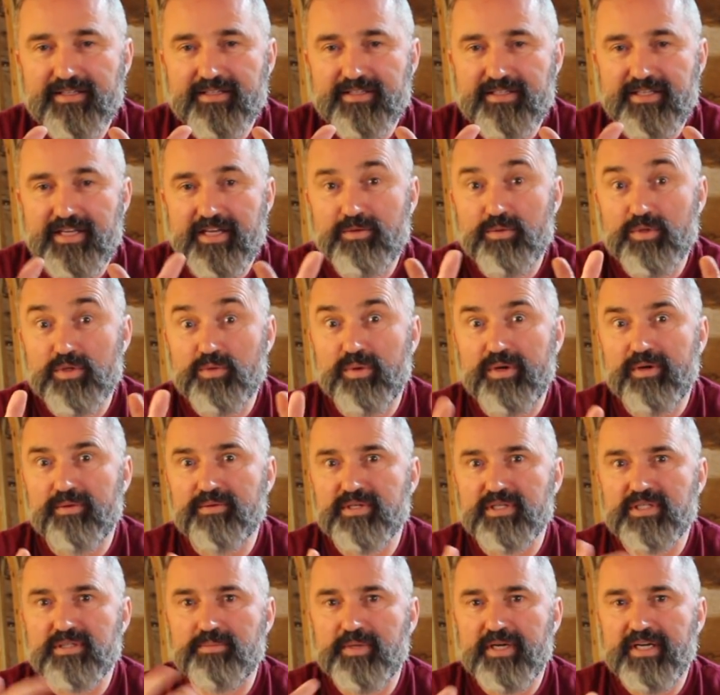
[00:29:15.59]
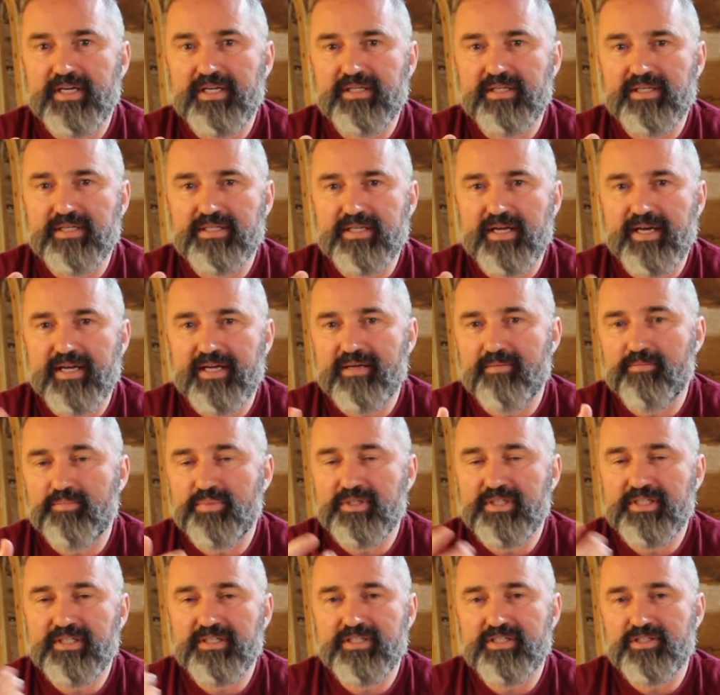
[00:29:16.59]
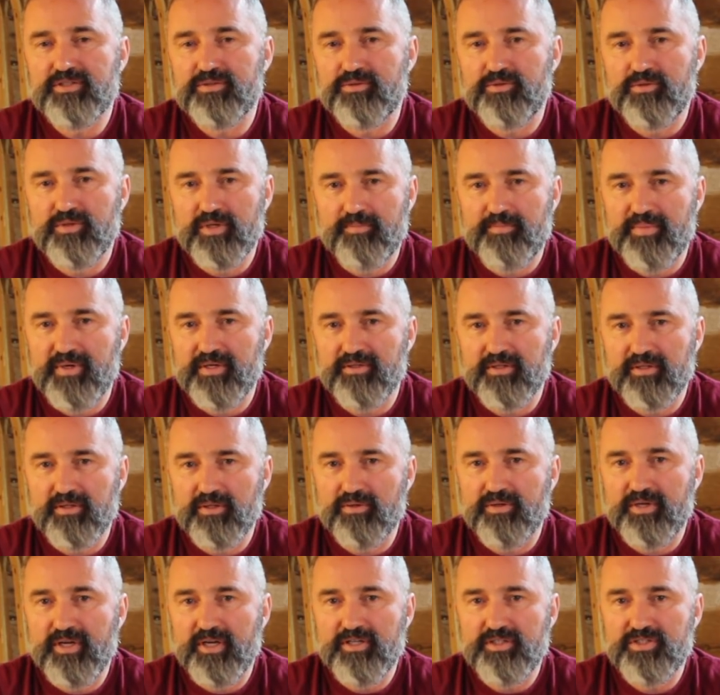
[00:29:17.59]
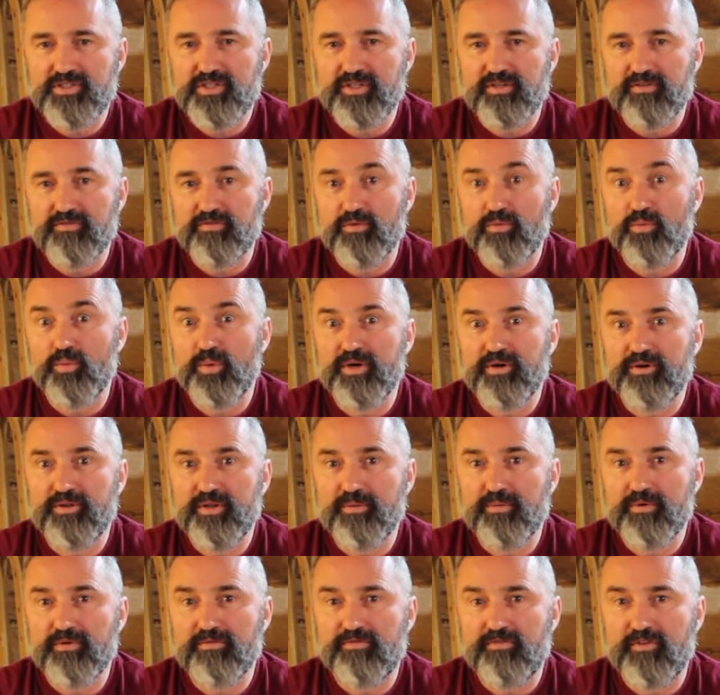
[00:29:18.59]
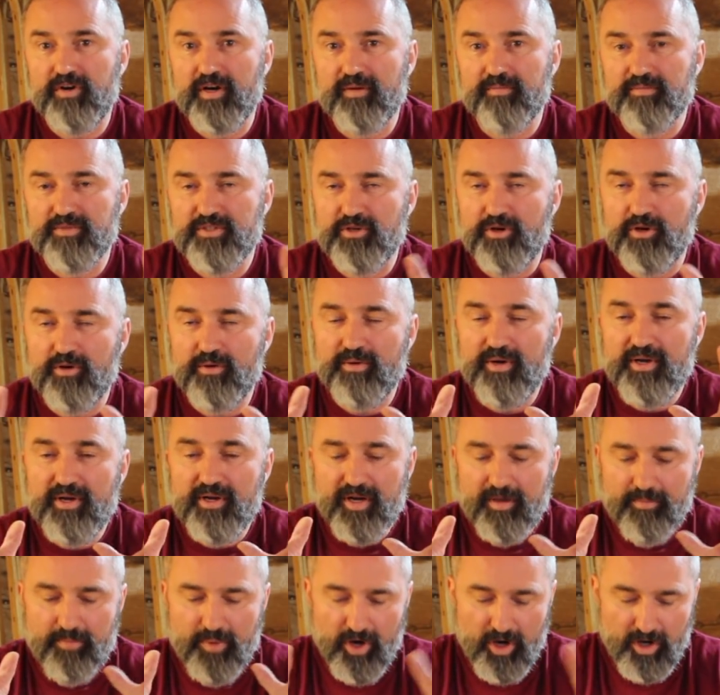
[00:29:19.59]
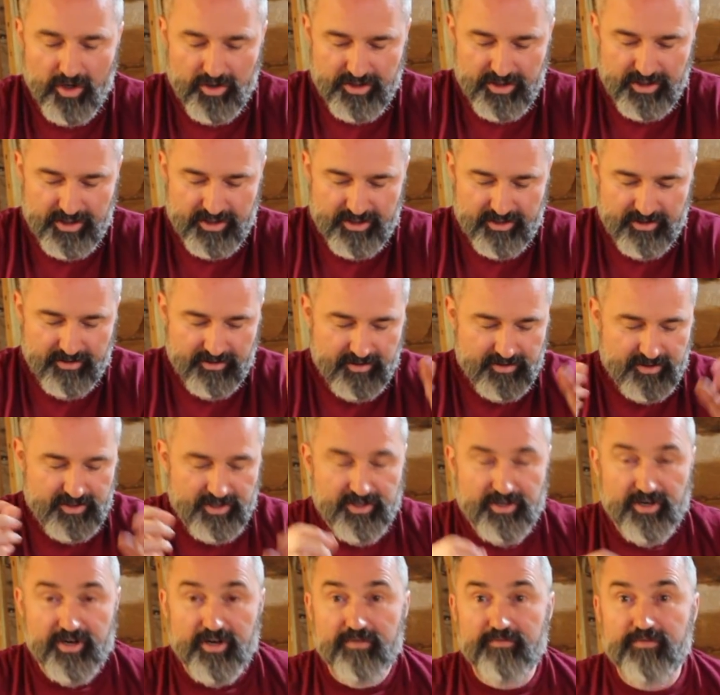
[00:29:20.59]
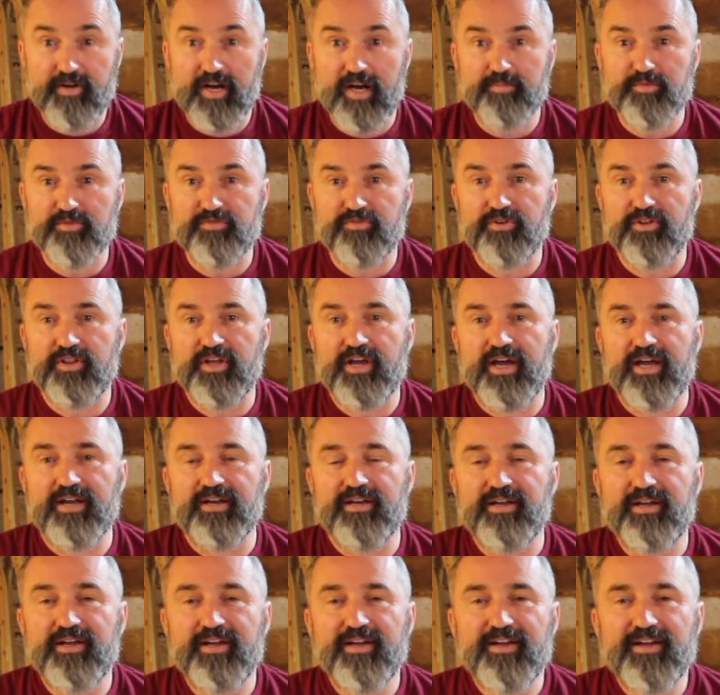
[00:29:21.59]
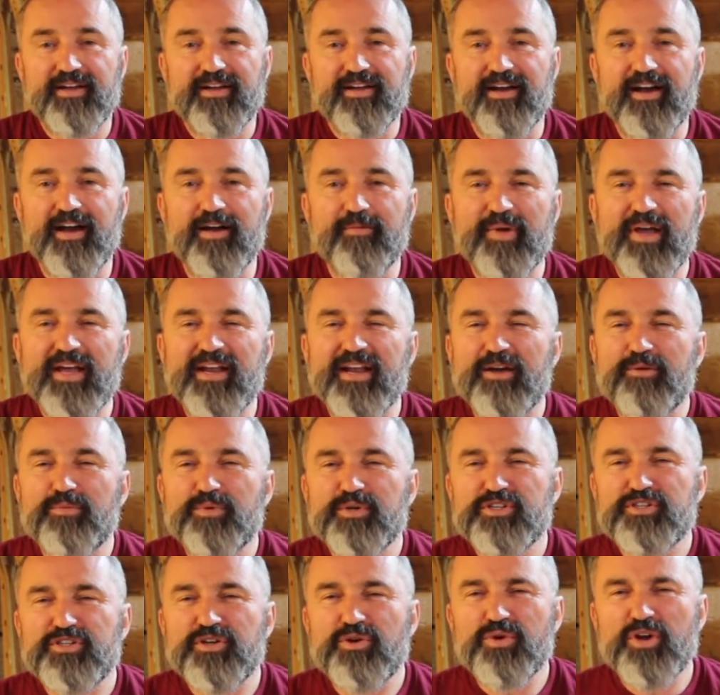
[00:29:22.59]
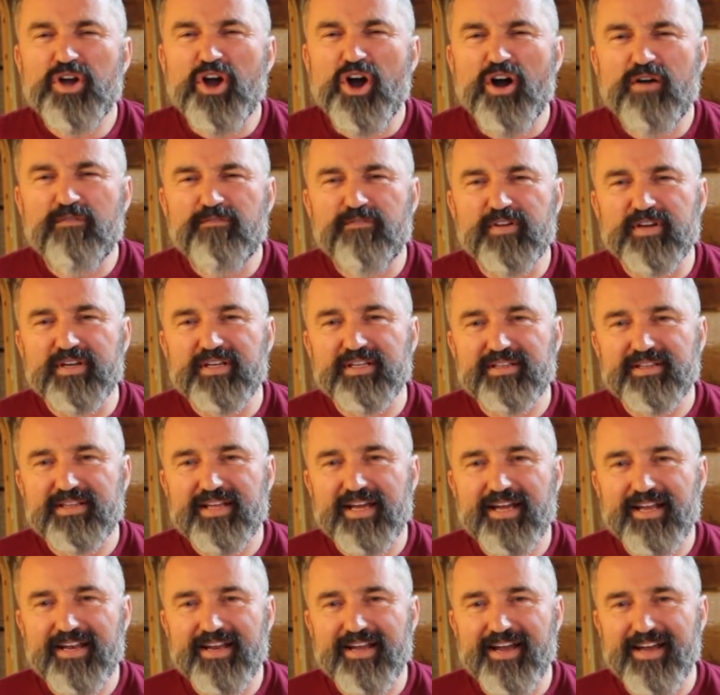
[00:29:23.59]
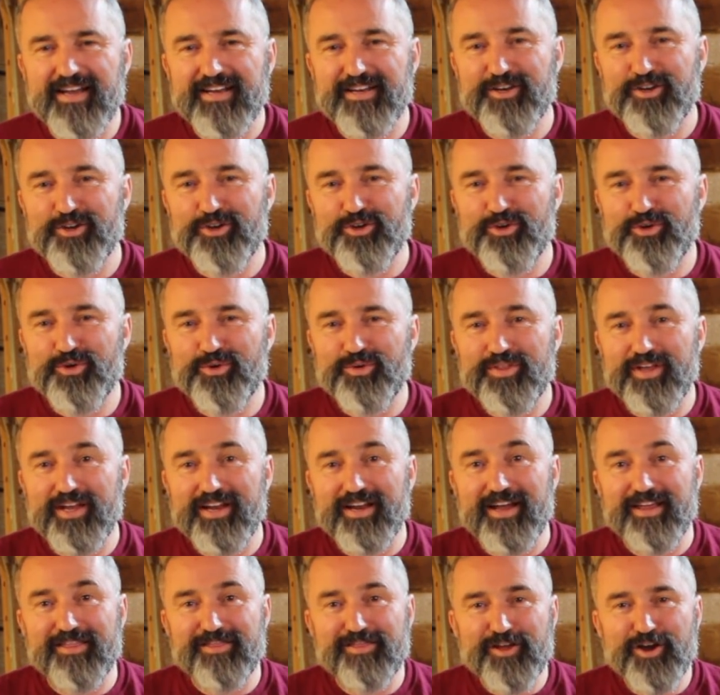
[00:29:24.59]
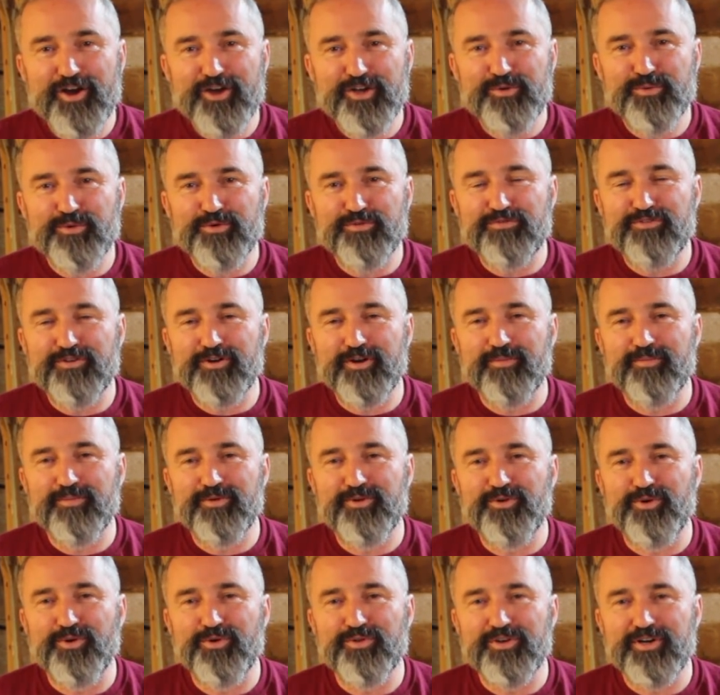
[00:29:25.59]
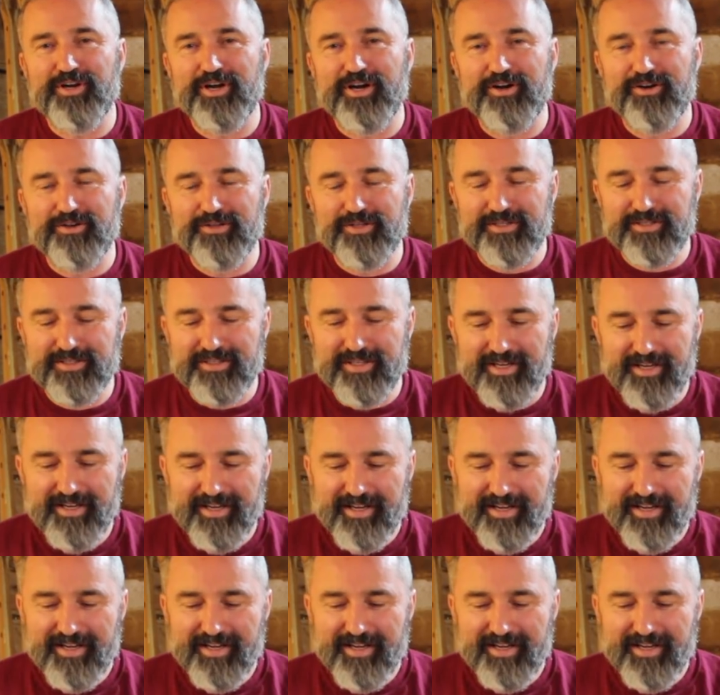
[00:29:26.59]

did was, when I was explaining this, I completely screwed up on the location of where they were from. So apologies to Yarn Vibes for that. And I was so confident that I thought you were from Northern Ireland.